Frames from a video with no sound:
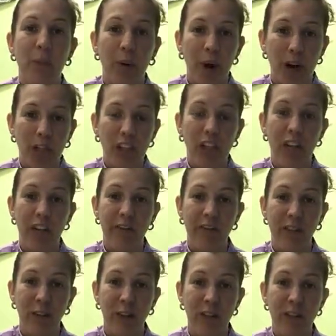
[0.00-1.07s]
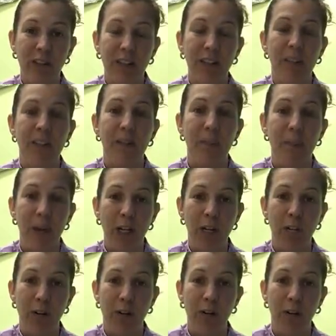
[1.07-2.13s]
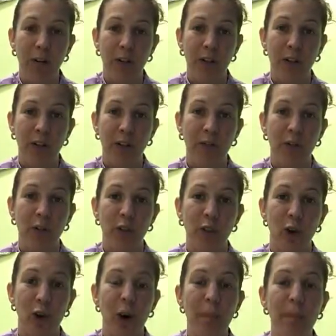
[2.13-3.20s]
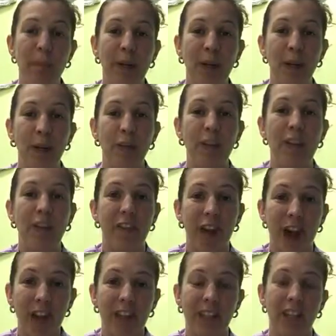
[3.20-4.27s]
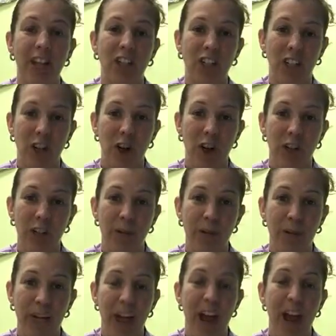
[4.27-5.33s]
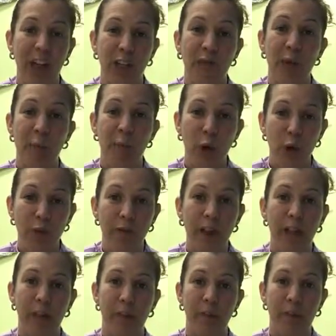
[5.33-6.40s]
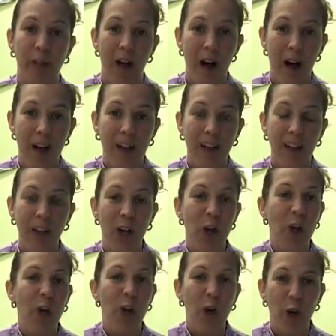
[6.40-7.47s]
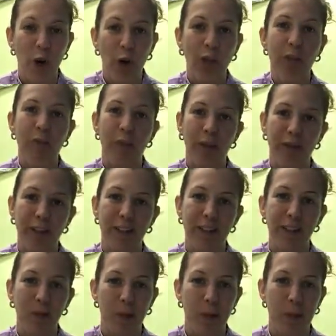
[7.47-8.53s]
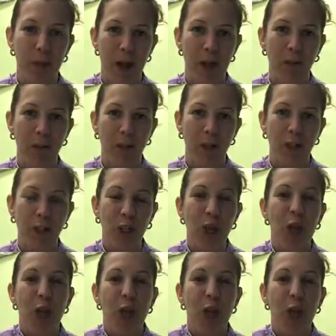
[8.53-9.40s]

brush and floss is a much better use of your time because that is actually going to be how you're removing the plaque, not by rinsing with a mouthwash.